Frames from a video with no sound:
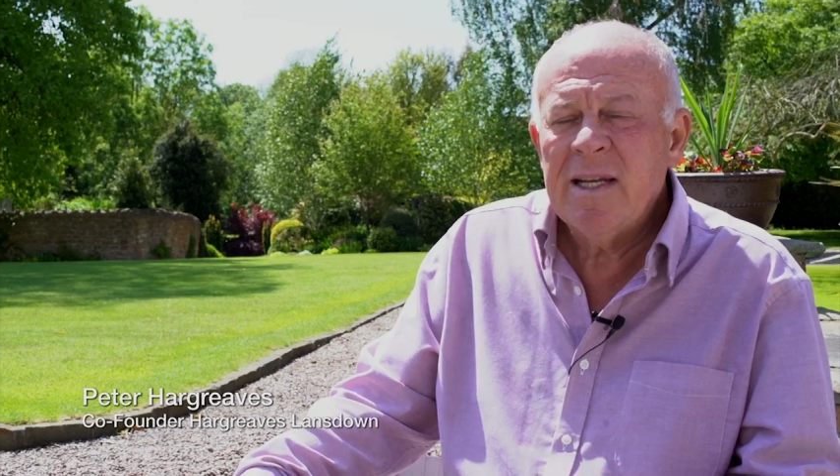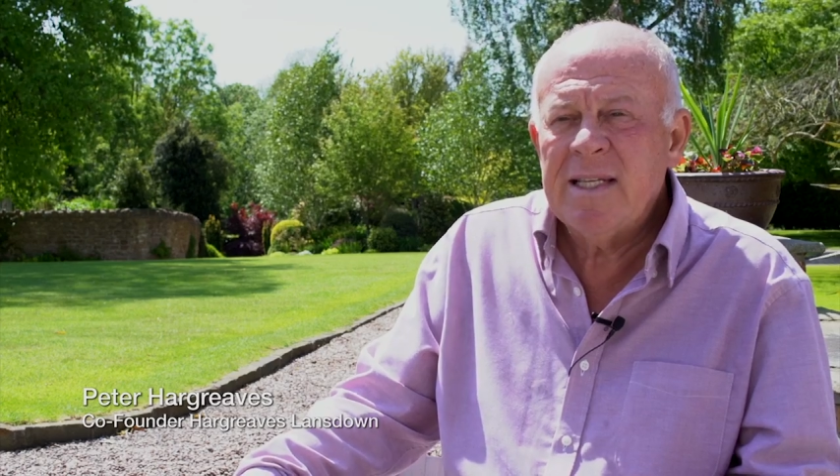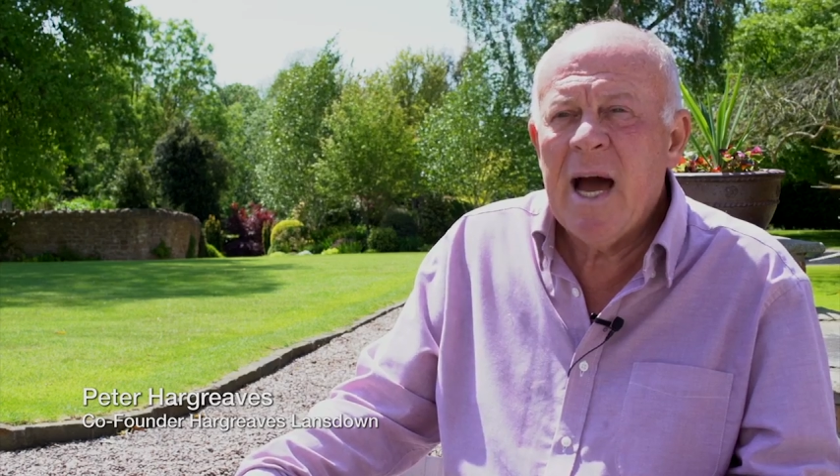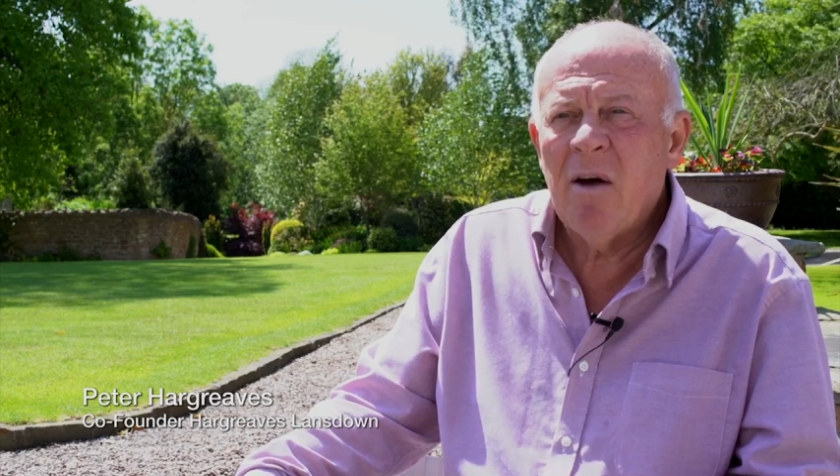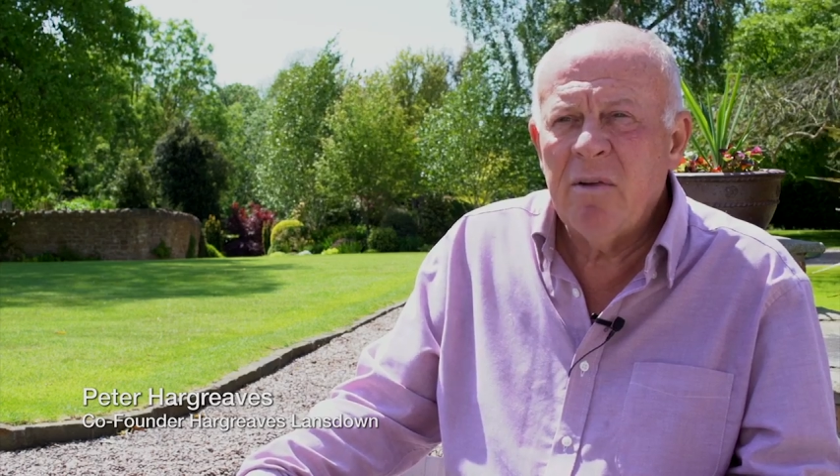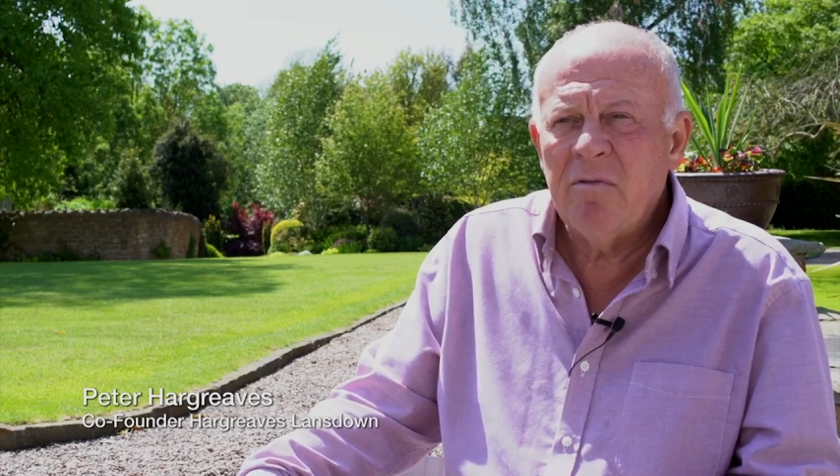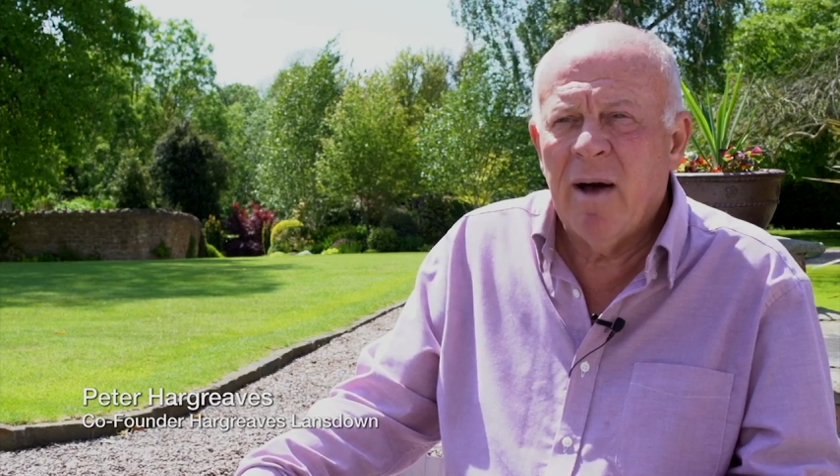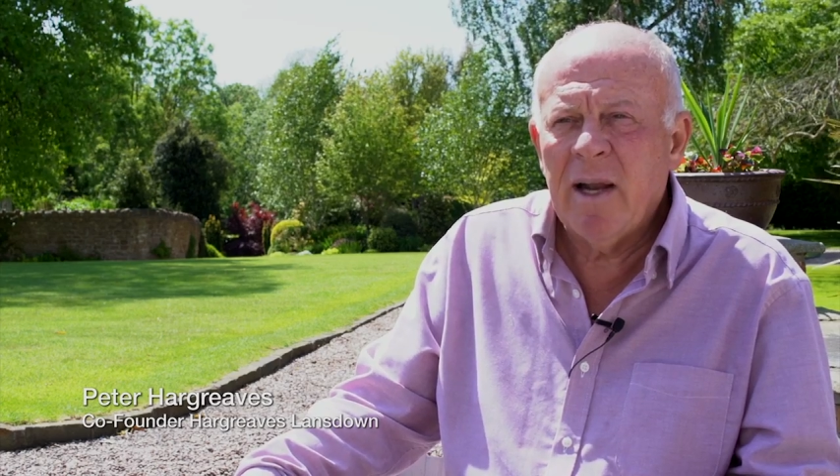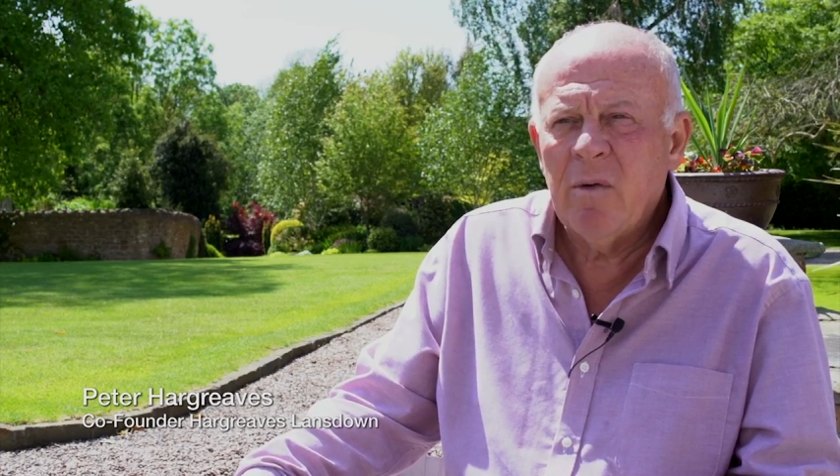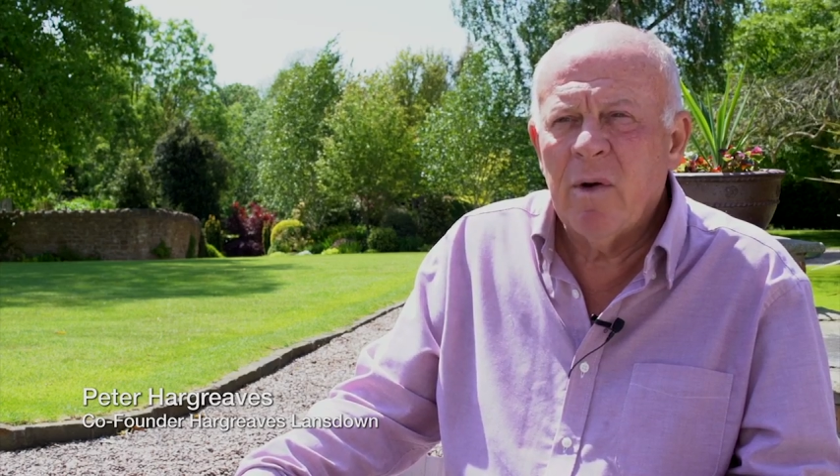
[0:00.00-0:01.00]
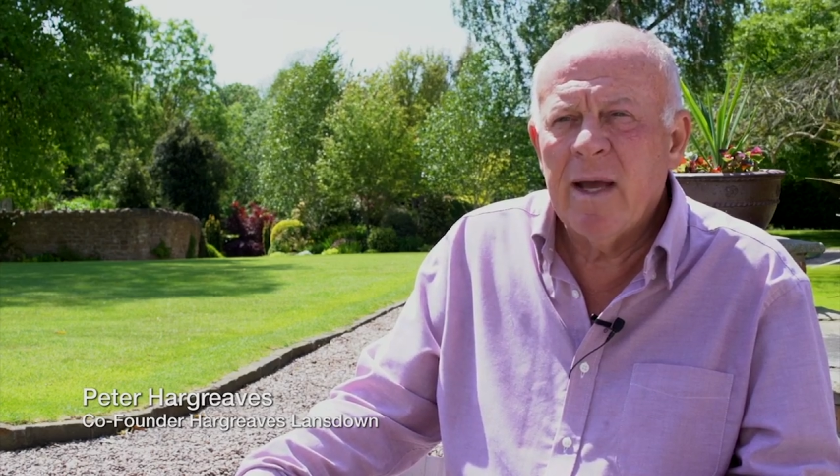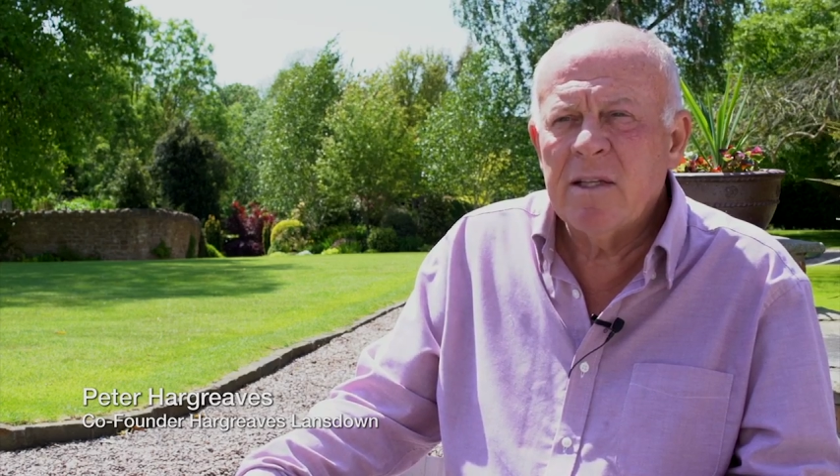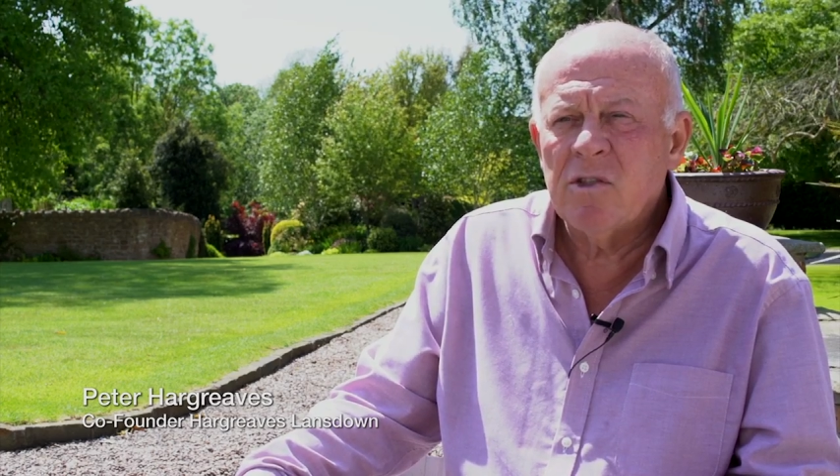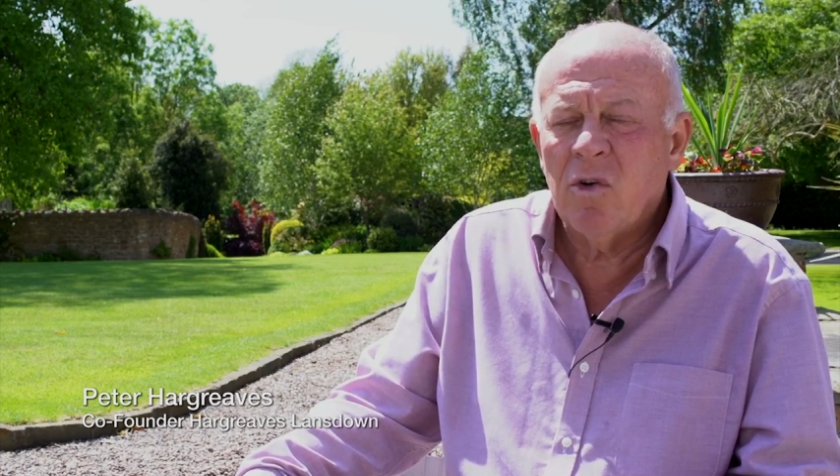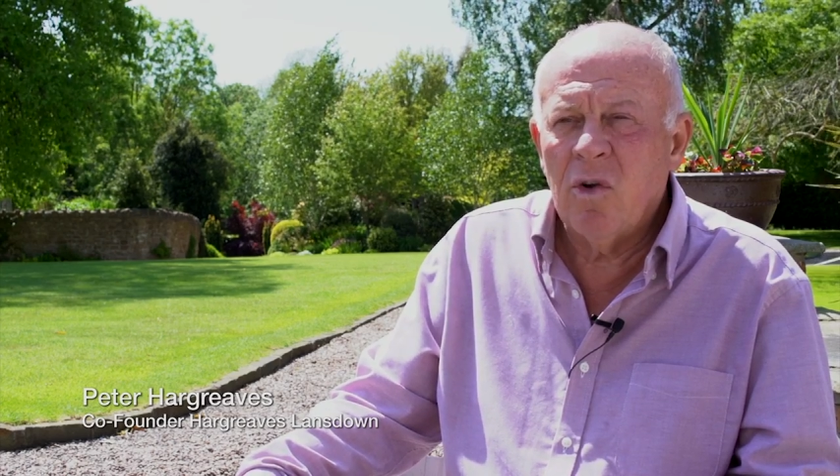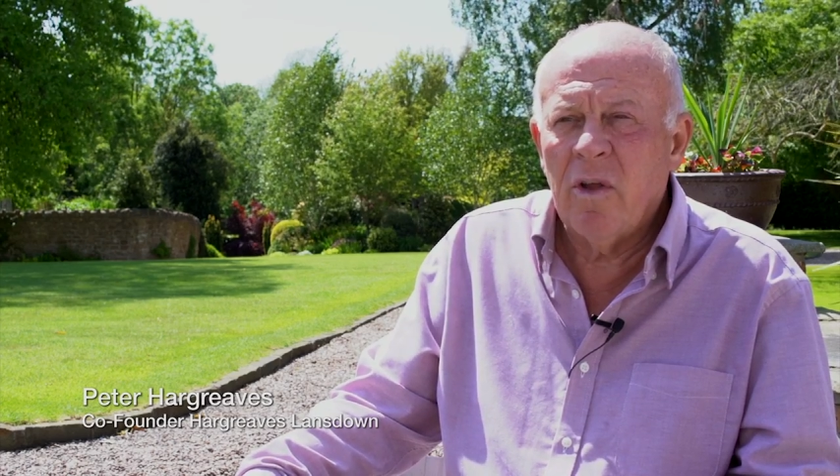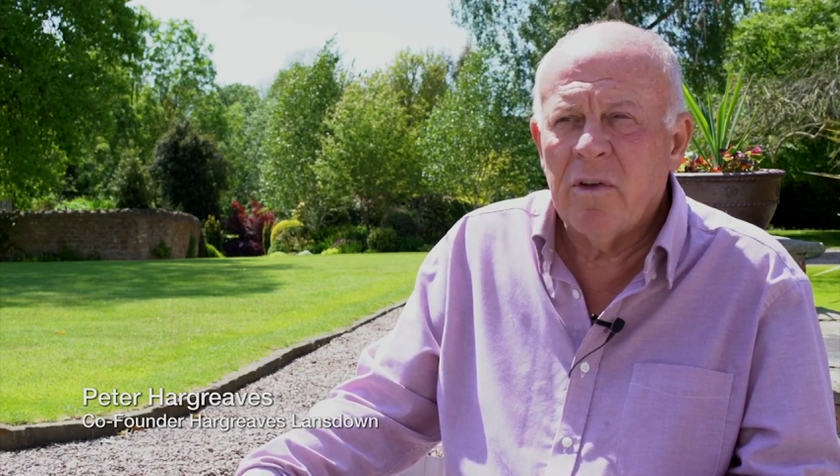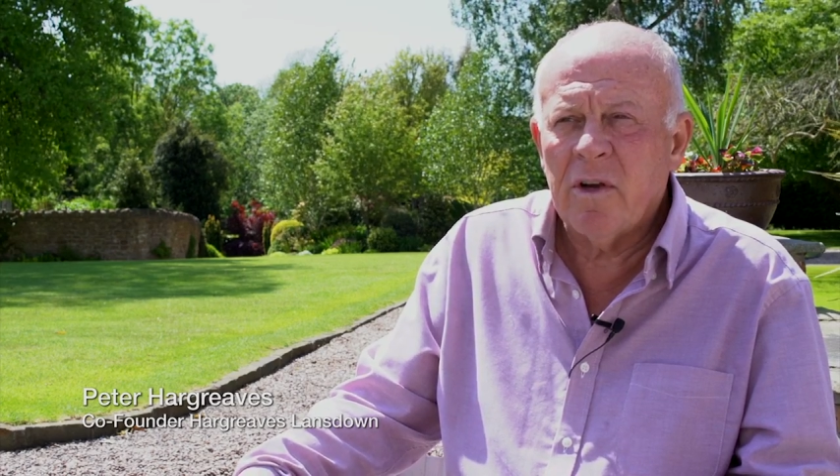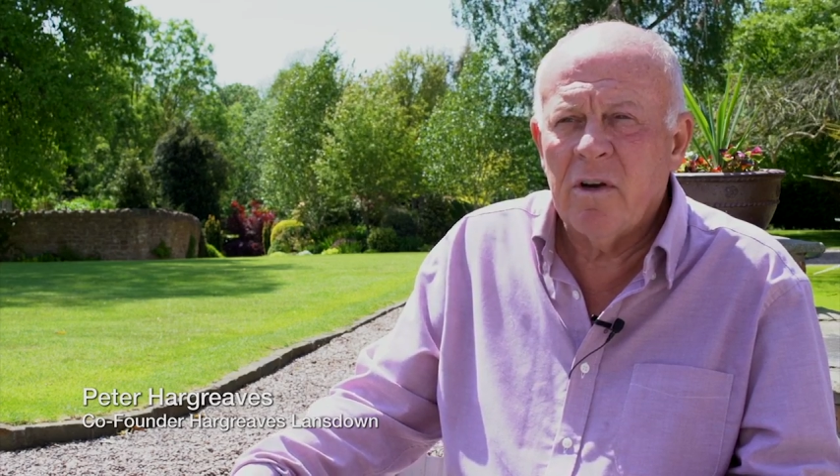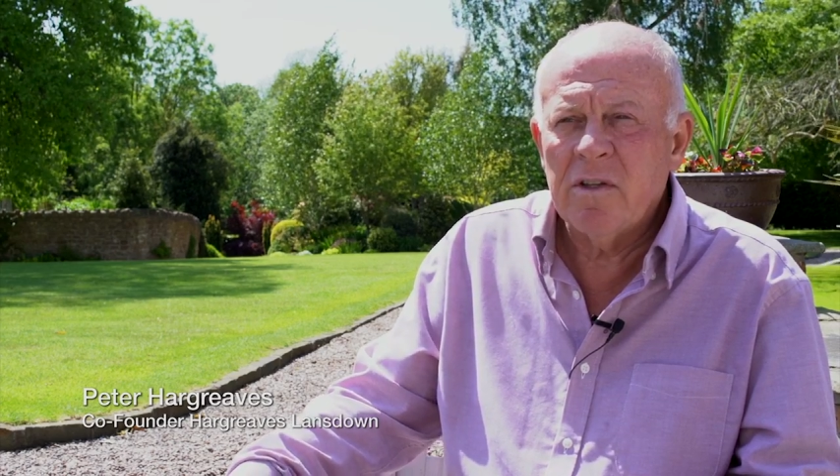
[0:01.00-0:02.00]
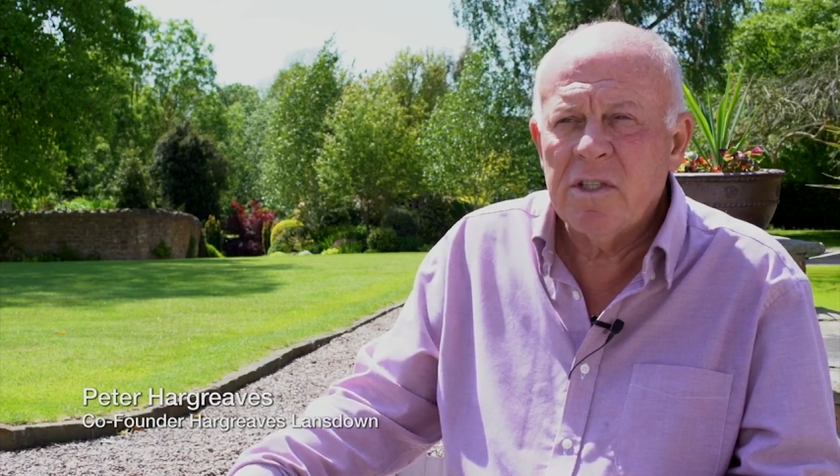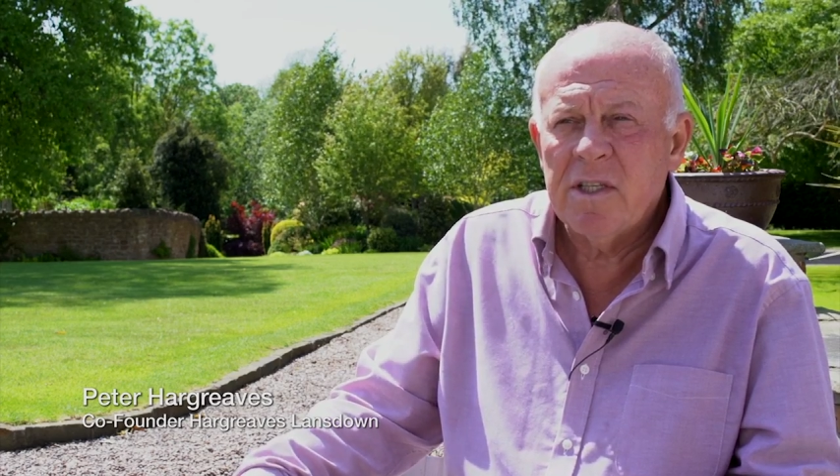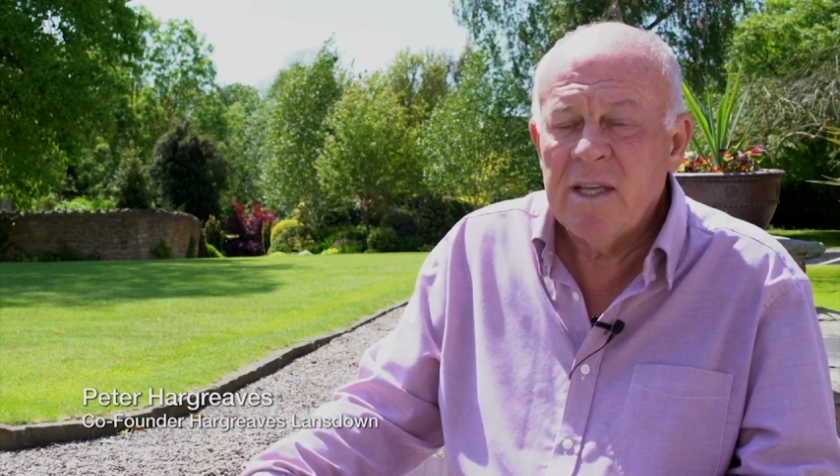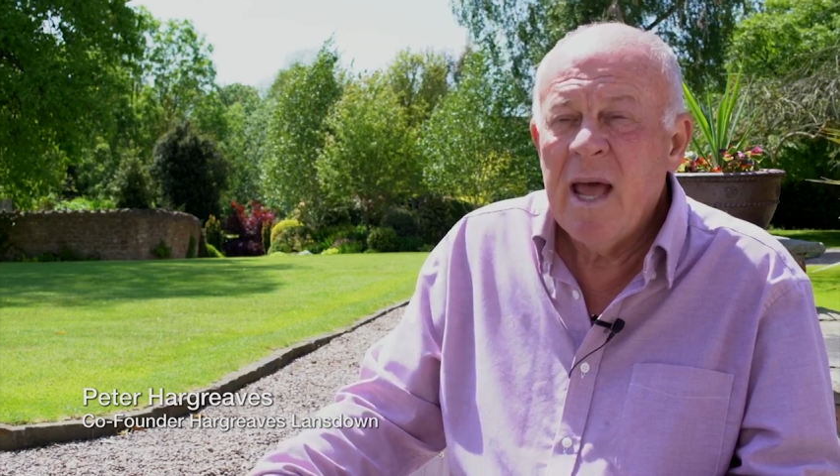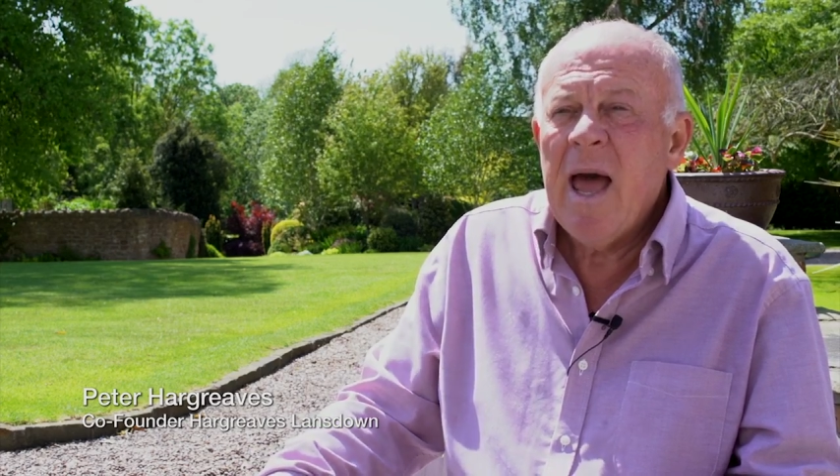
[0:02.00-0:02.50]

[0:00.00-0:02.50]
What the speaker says: down in value against all other currencies.